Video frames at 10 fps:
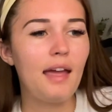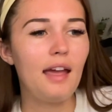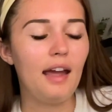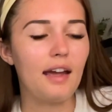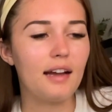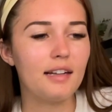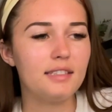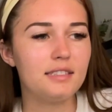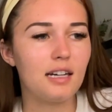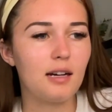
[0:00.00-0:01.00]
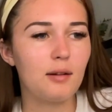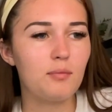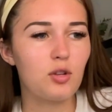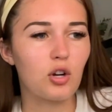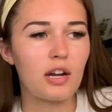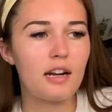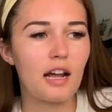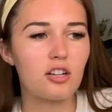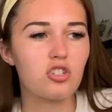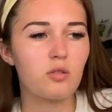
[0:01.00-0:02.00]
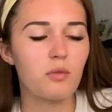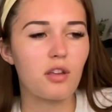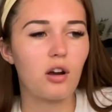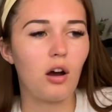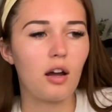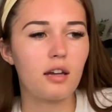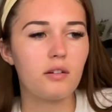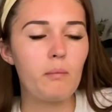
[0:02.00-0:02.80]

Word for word: and um, your connection with God.